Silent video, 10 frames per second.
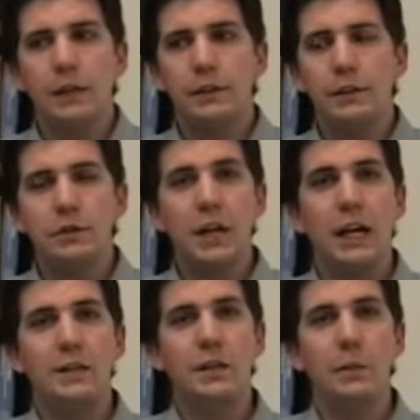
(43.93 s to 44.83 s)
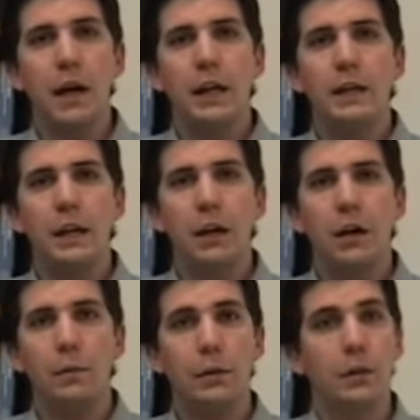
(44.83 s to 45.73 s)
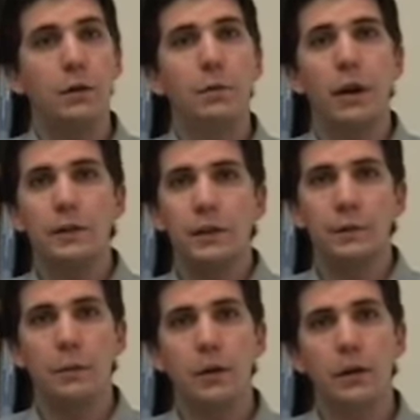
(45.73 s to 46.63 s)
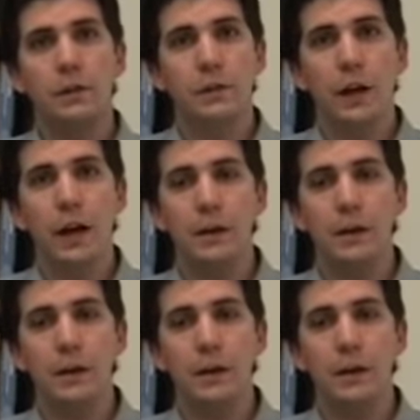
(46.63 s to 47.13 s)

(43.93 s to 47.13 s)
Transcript: to change the way that our political process works,